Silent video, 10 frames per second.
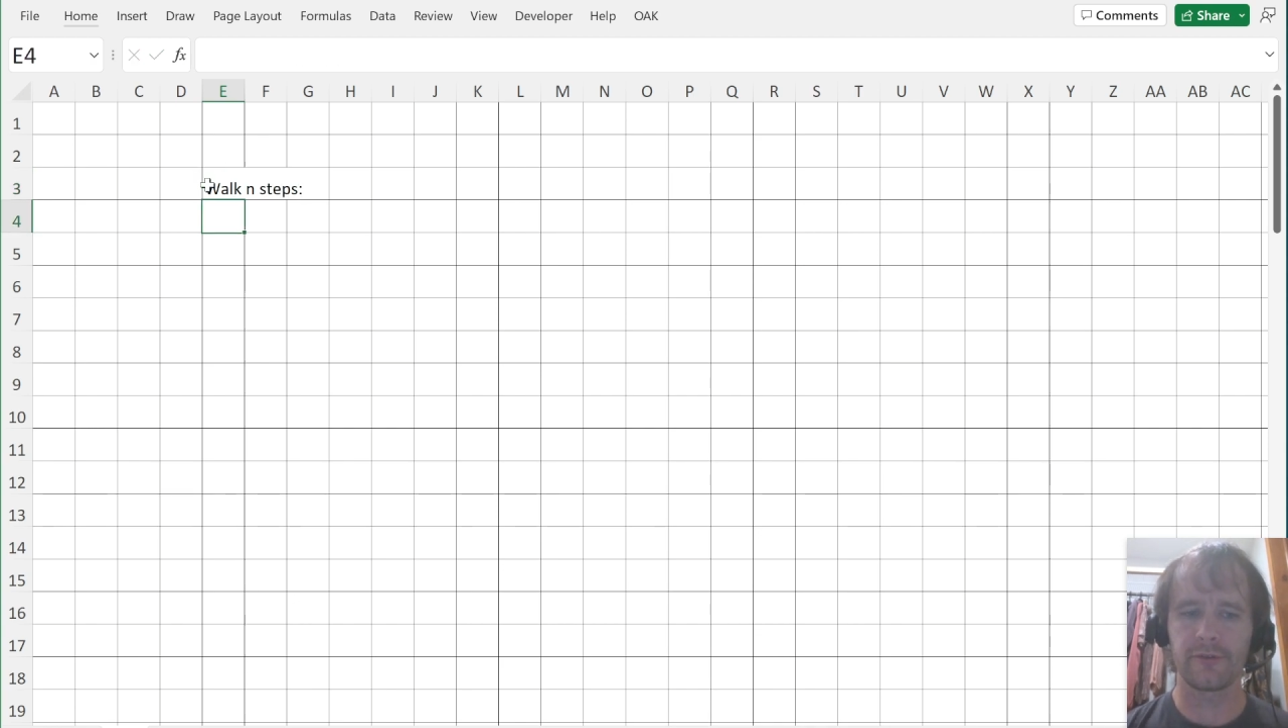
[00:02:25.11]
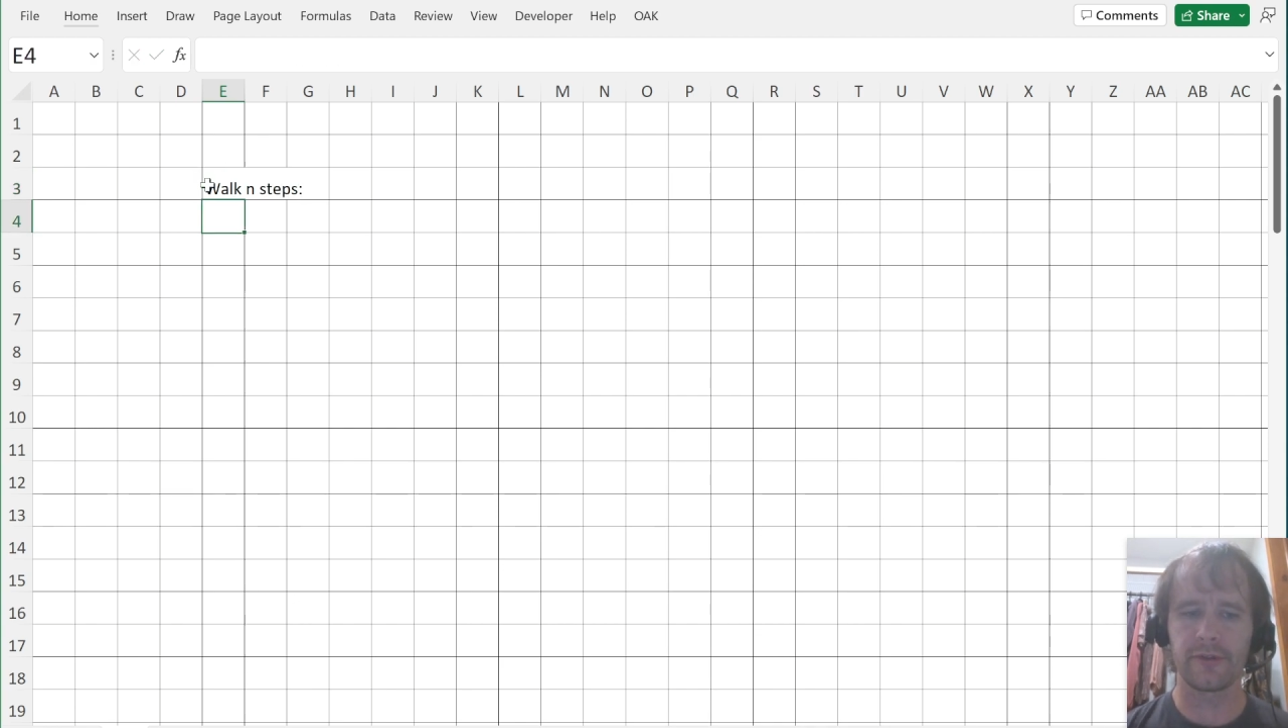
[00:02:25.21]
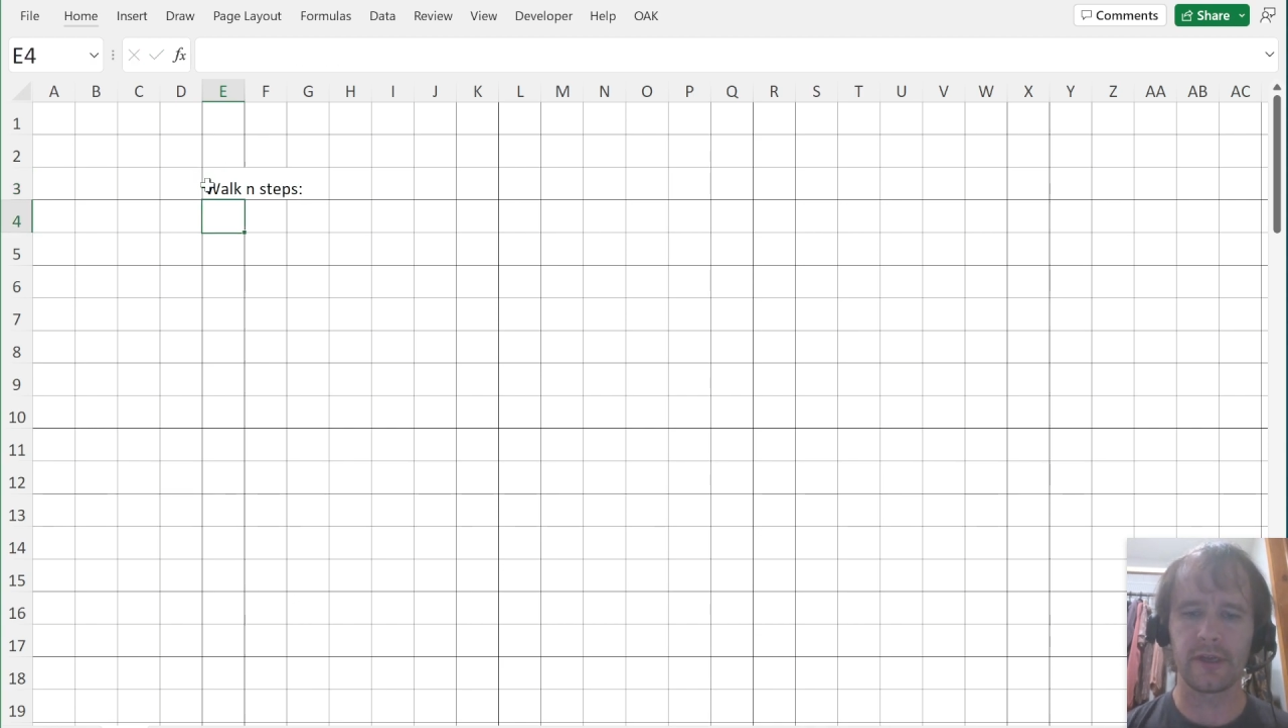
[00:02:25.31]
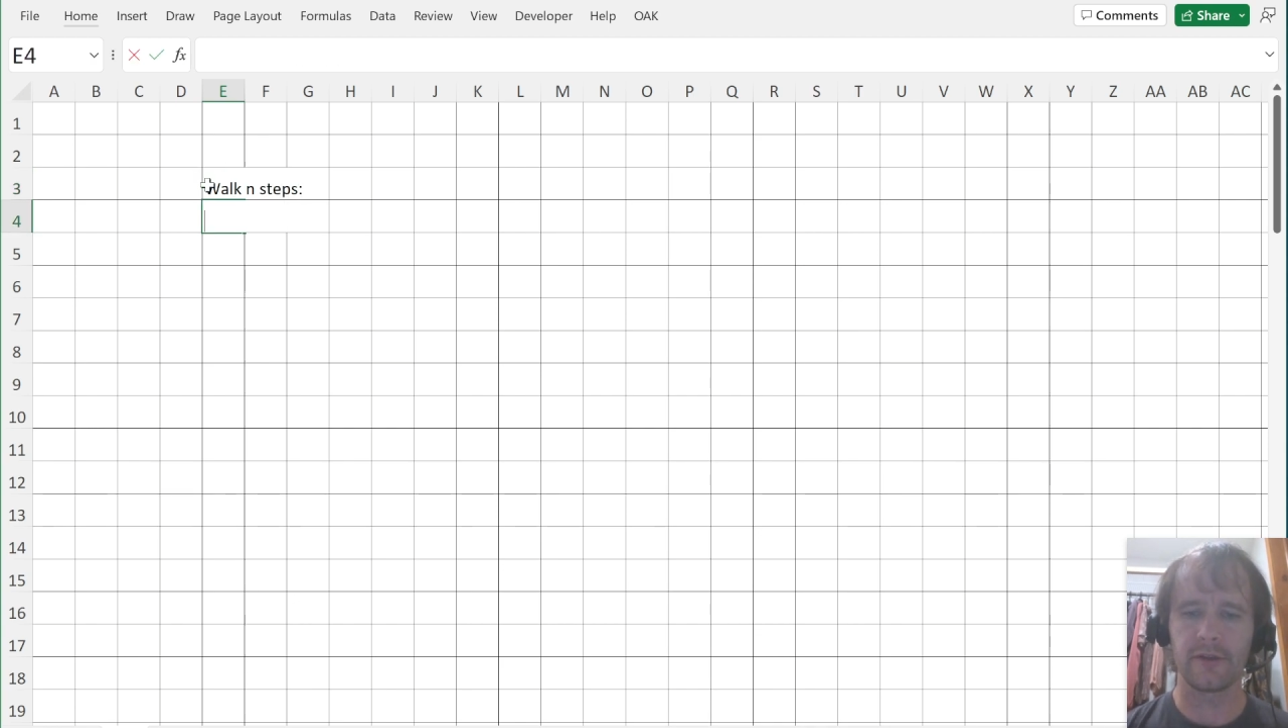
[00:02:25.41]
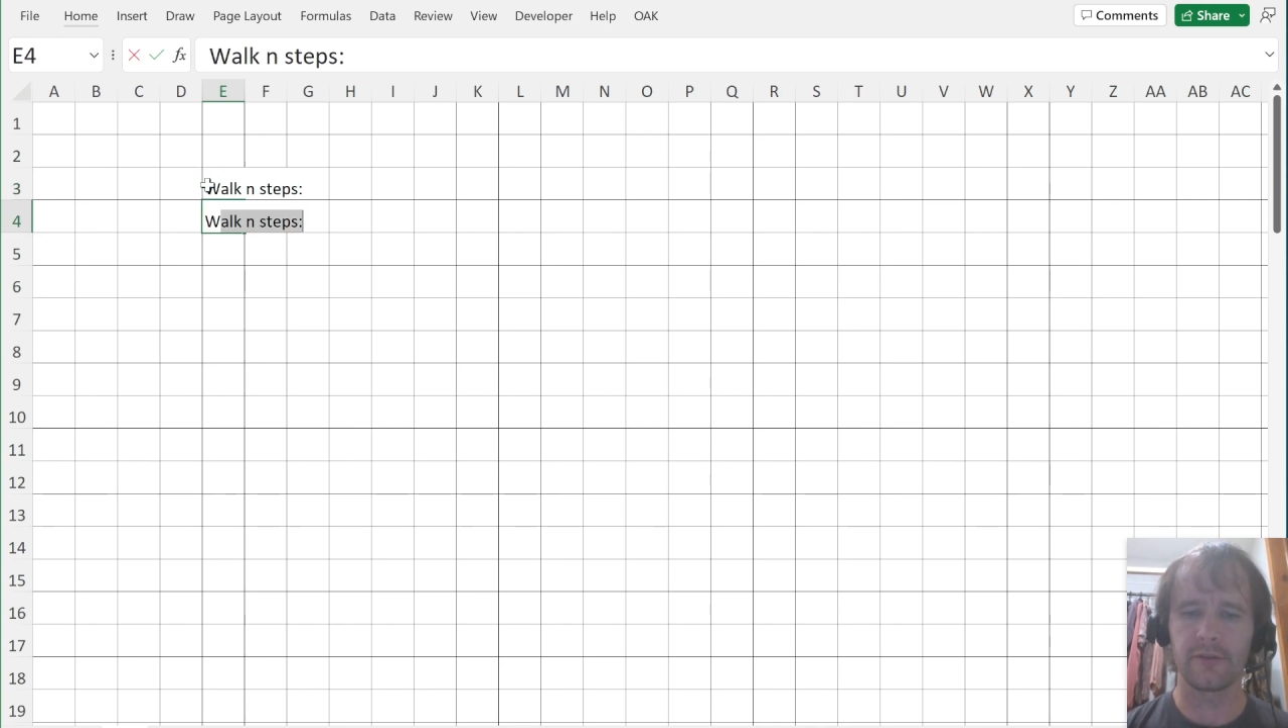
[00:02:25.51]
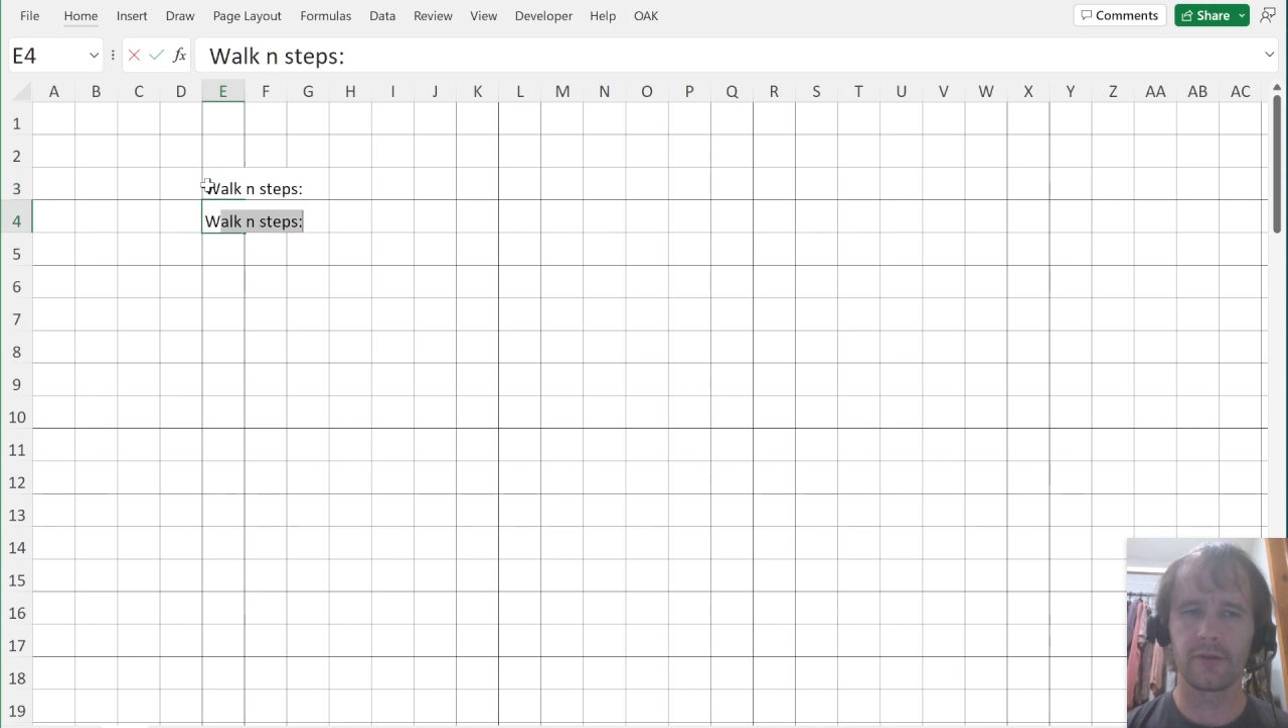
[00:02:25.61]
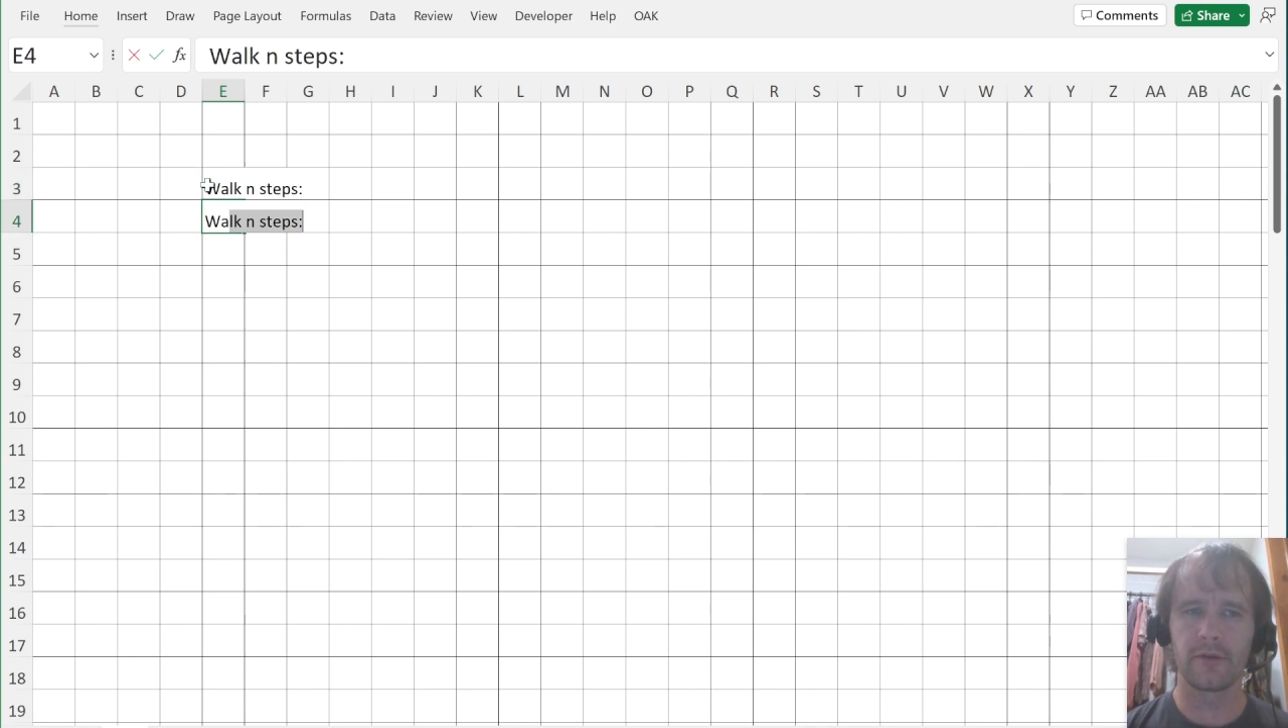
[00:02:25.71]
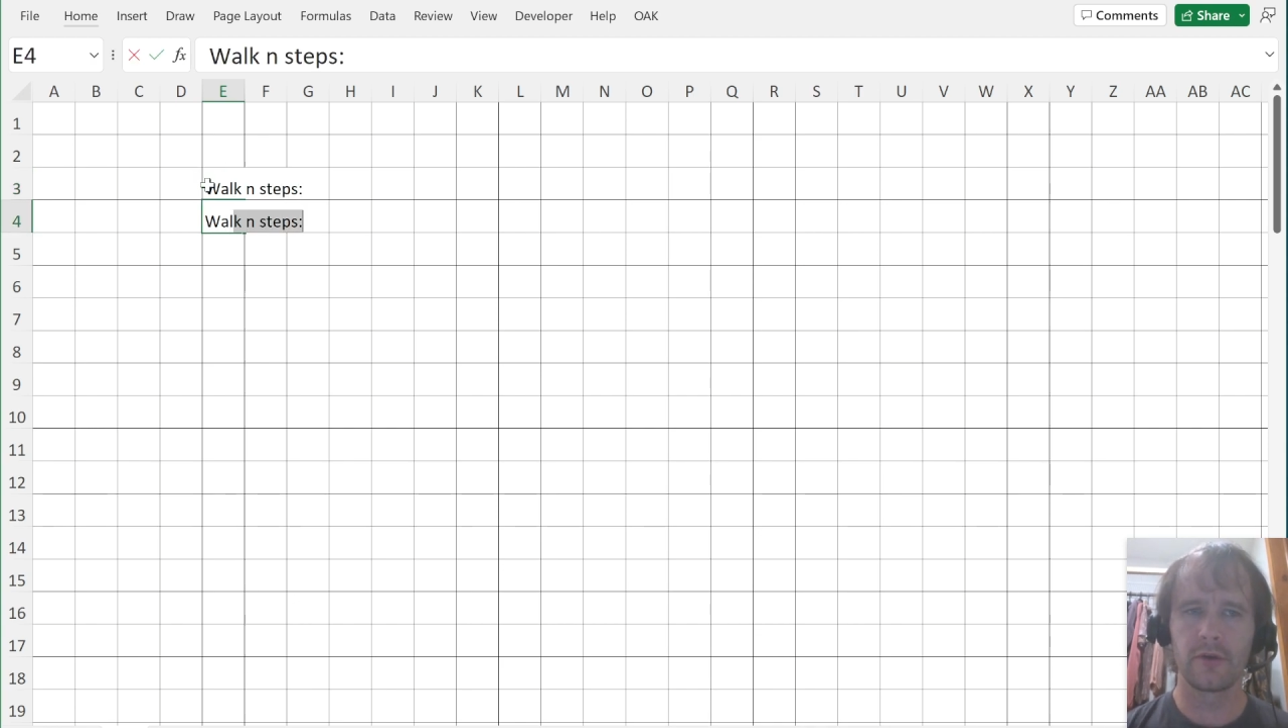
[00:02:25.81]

for that is